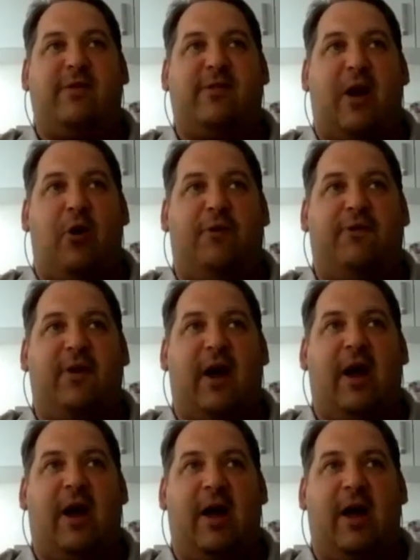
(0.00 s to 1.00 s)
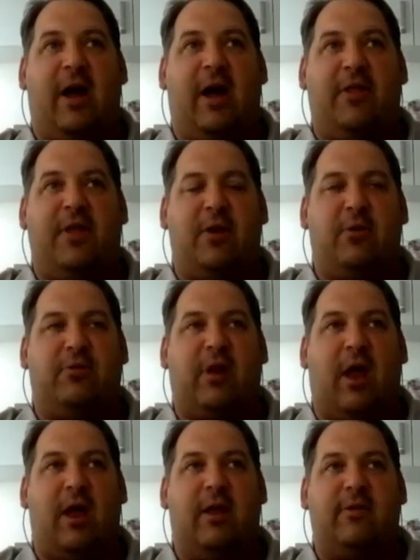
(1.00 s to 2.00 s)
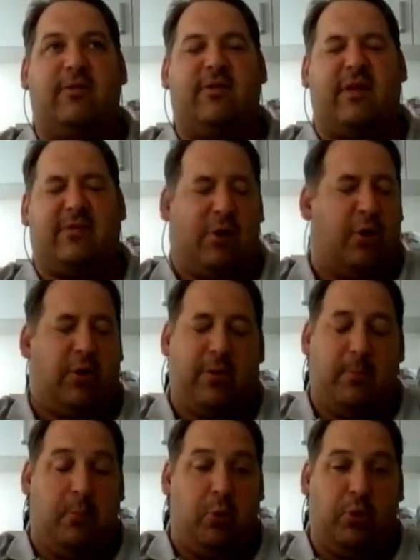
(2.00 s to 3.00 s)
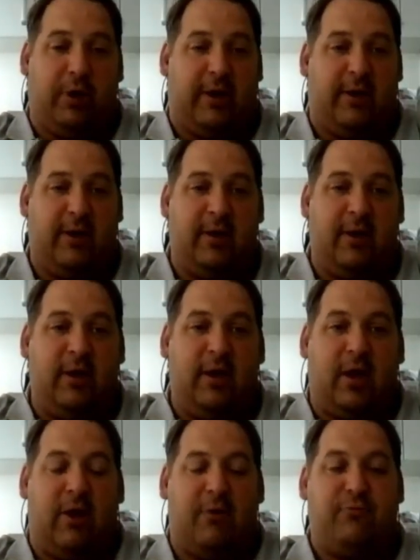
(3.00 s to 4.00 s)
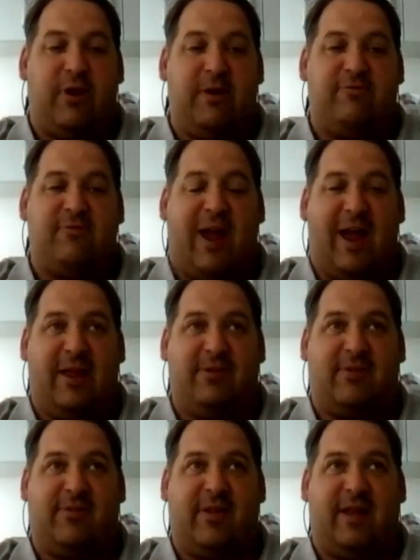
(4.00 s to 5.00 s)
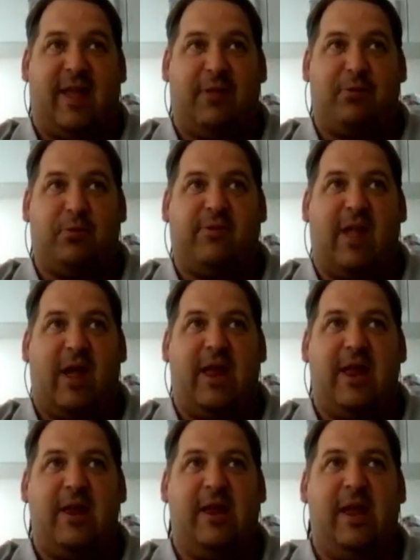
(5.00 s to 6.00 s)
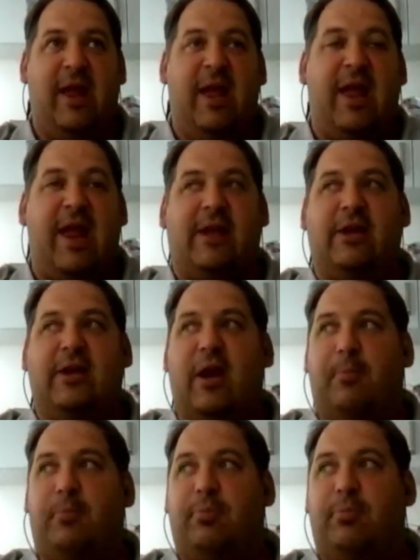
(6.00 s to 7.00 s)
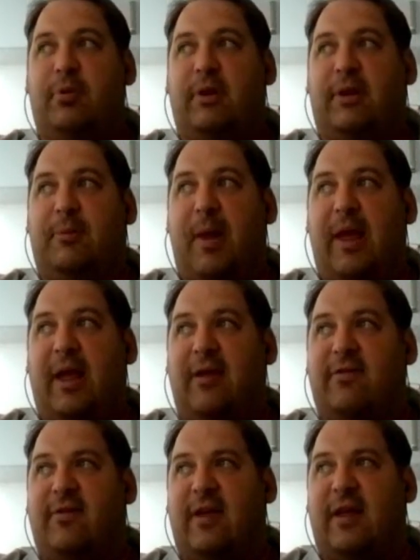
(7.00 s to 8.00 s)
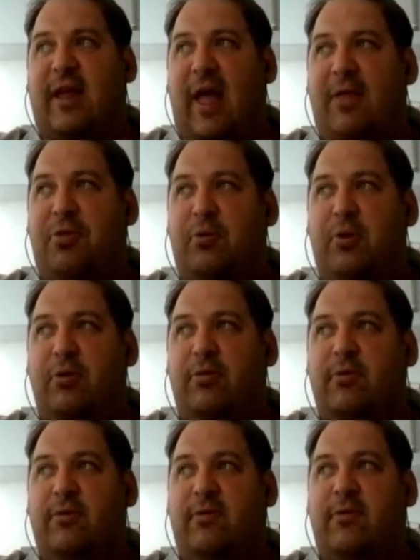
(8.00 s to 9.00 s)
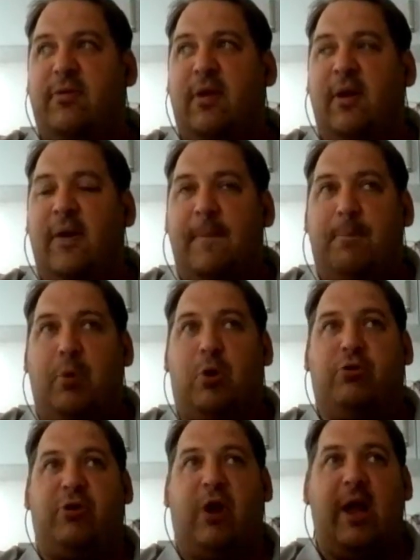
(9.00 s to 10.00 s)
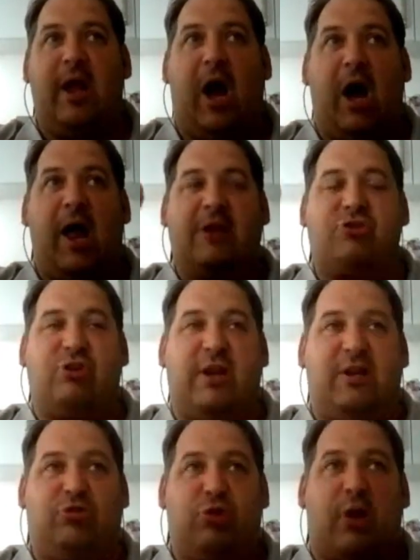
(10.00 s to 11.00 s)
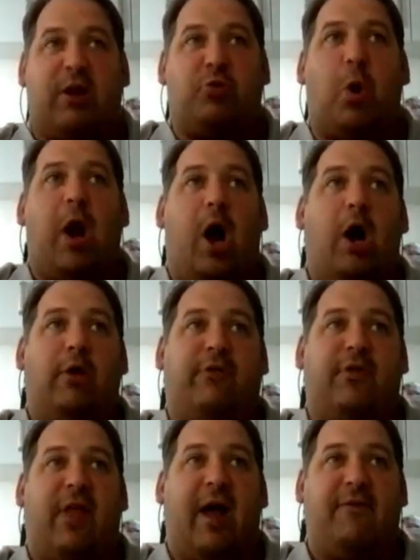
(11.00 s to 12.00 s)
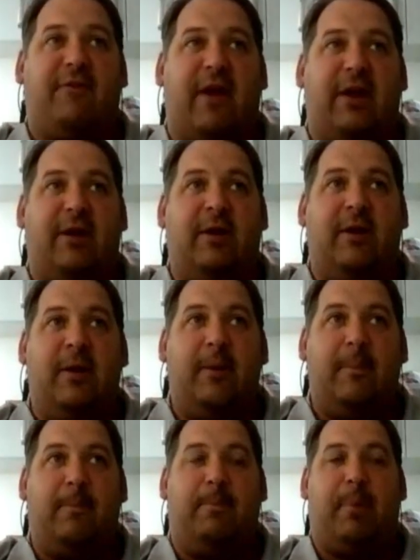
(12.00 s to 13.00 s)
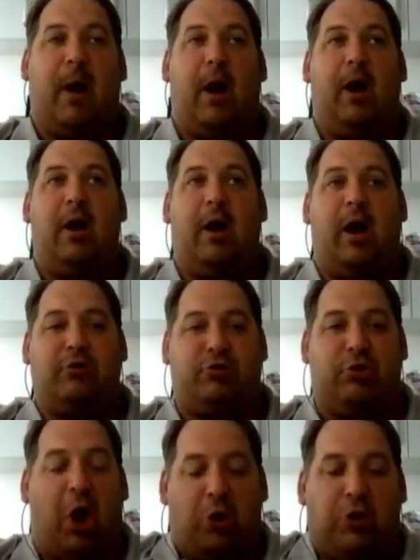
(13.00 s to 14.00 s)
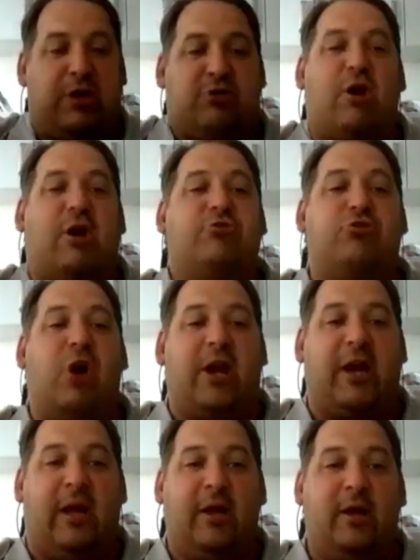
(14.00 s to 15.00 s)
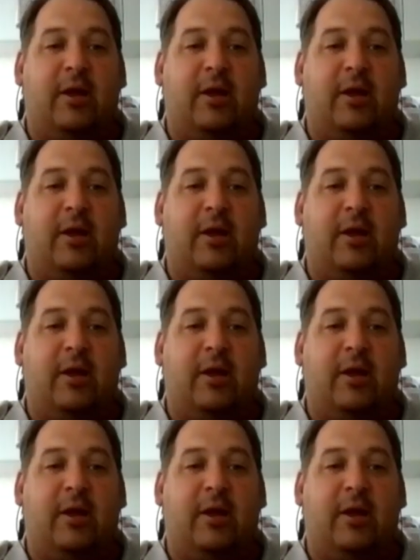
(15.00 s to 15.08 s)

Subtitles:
set off, I think it was like 6 o'clock in the morning, and we ran to St. Catherine's. Now, he ended up being at St. Catherine's because I actually trained quite hard for that event, but I only trained running.